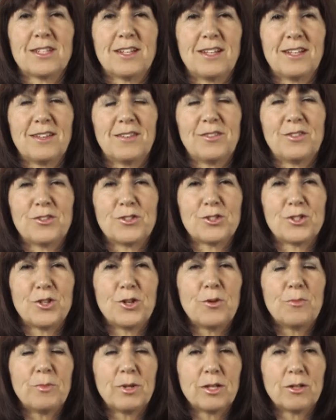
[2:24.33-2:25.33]
There's
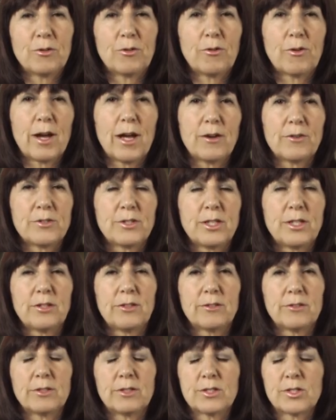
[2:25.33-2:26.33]
no middle ground
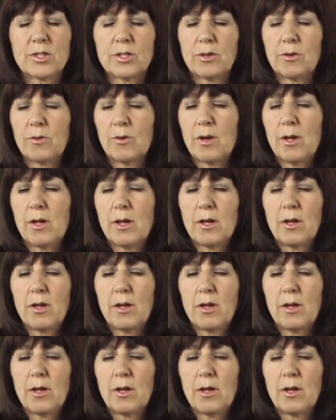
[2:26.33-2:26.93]
here, and so